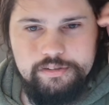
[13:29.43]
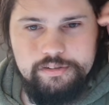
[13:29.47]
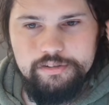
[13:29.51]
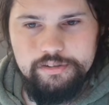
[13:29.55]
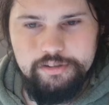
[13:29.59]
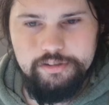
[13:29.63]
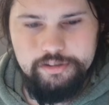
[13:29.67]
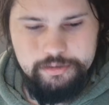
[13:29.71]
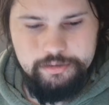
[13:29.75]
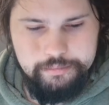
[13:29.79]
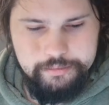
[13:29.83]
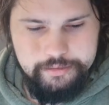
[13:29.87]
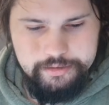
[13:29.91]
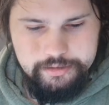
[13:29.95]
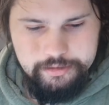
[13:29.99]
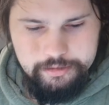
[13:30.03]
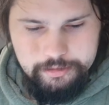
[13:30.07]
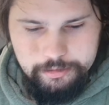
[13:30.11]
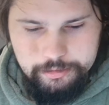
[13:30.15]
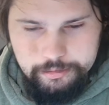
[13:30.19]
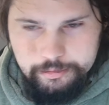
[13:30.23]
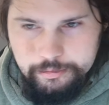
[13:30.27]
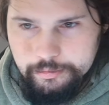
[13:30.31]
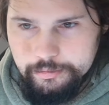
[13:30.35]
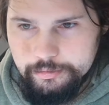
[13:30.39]
there we
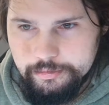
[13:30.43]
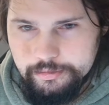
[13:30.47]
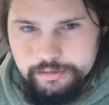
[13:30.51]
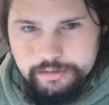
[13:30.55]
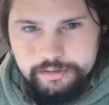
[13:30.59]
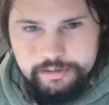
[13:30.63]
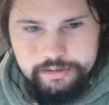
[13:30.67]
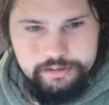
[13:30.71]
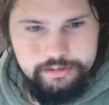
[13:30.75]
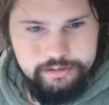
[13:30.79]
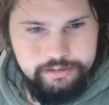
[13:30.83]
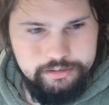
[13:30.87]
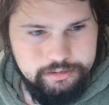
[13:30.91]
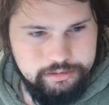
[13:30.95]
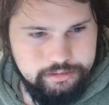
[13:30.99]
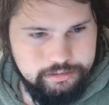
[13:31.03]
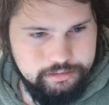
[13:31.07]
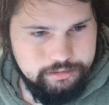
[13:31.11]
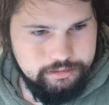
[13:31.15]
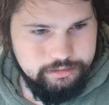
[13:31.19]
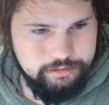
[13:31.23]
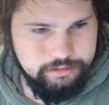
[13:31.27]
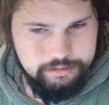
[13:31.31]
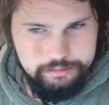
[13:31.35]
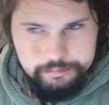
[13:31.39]
go,
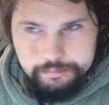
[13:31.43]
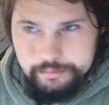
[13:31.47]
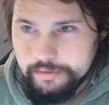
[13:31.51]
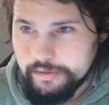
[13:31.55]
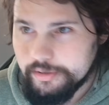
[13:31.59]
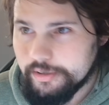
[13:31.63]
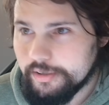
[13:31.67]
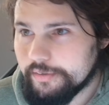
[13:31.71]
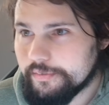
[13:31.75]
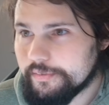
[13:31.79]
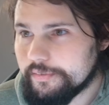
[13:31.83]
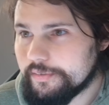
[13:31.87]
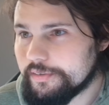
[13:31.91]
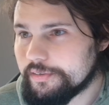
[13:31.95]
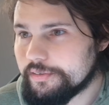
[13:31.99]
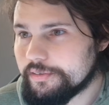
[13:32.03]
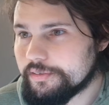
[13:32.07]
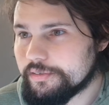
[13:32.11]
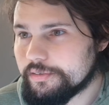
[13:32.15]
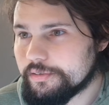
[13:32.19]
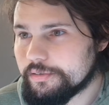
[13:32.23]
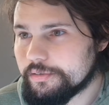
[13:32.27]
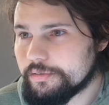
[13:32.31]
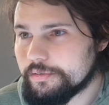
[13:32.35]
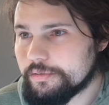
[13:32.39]
and add this
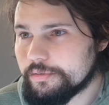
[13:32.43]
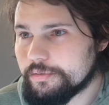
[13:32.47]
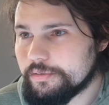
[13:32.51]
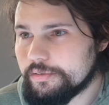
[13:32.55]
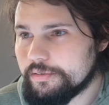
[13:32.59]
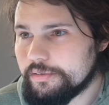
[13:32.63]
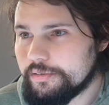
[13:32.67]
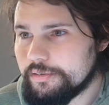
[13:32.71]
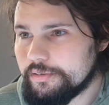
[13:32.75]
to this.